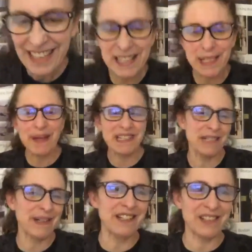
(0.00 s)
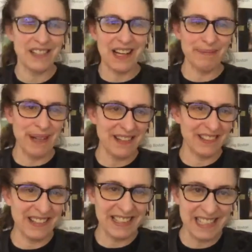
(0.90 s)
especially when you're taught
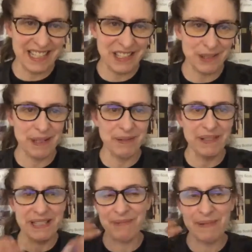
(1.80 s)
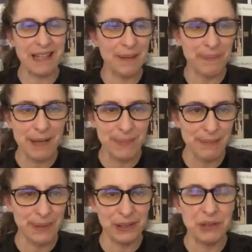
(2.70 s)
modern architecture, it was made up by
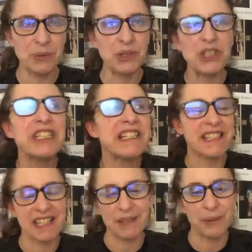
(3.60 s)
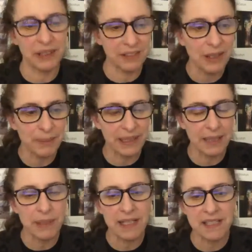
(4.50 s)
people who couldn't see the world
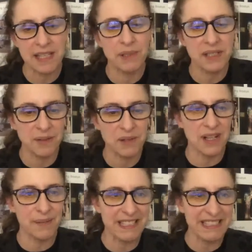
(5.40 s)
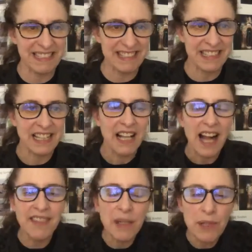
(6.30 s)
normally because they were so traumatized.
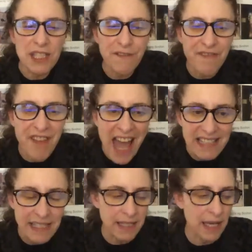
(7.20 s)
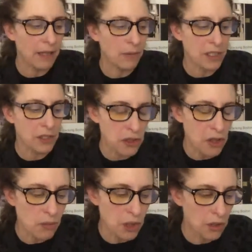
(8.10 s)
I think what's fascinating and what's
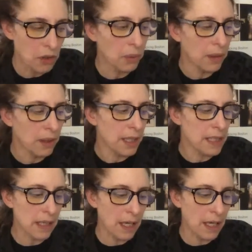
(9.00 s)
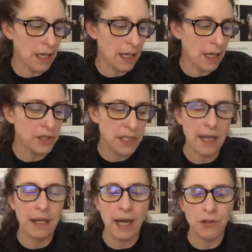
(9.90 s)
so new is understanding
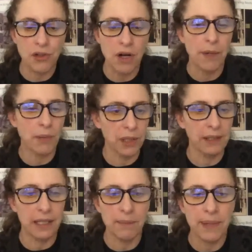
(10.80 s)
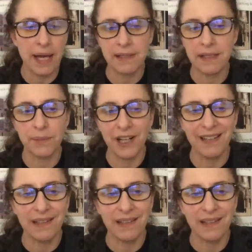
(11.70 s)
how trauma really impacts the brain,